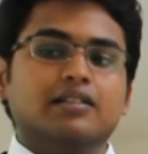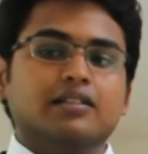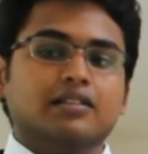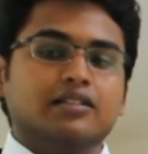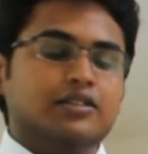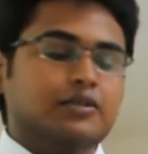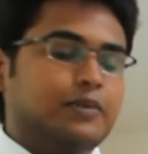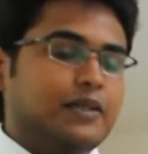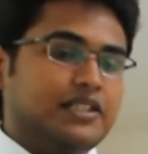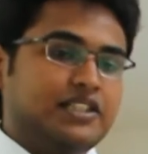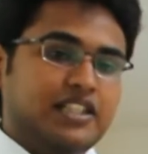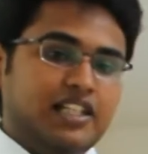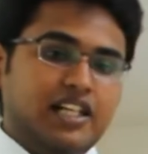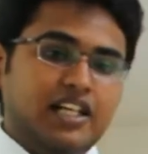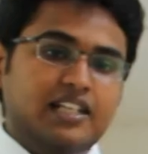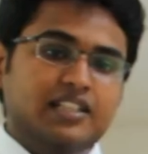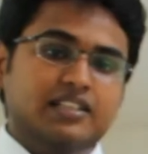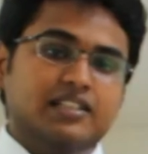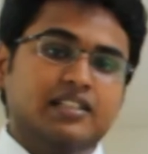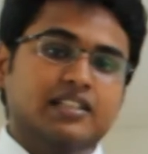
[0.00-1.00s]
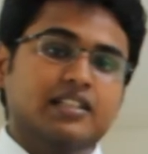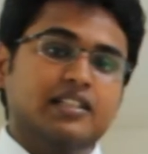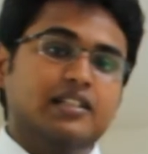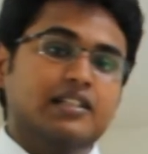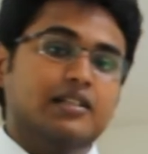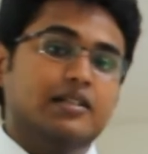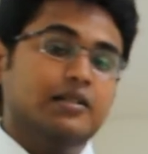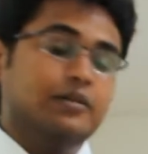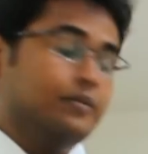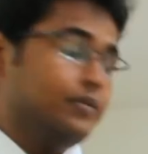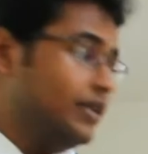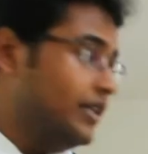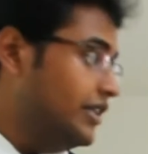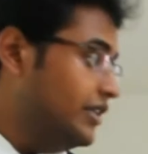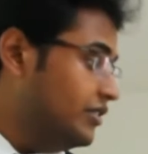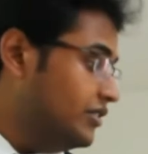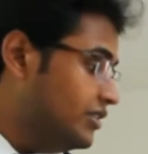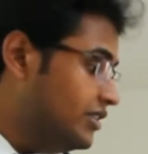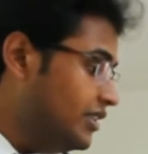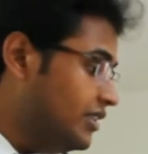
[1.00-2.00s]
specialized in
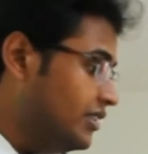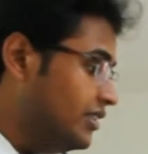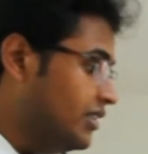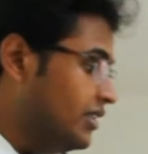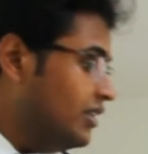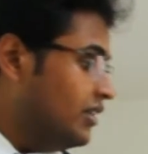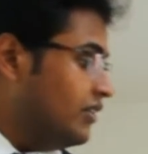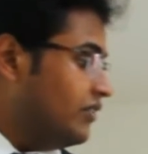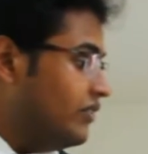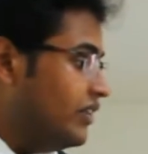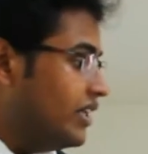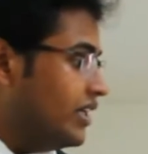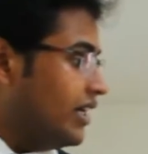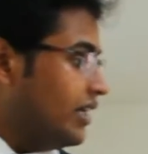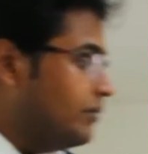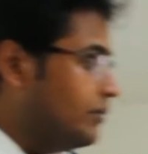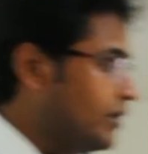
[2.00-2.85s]
producing, we can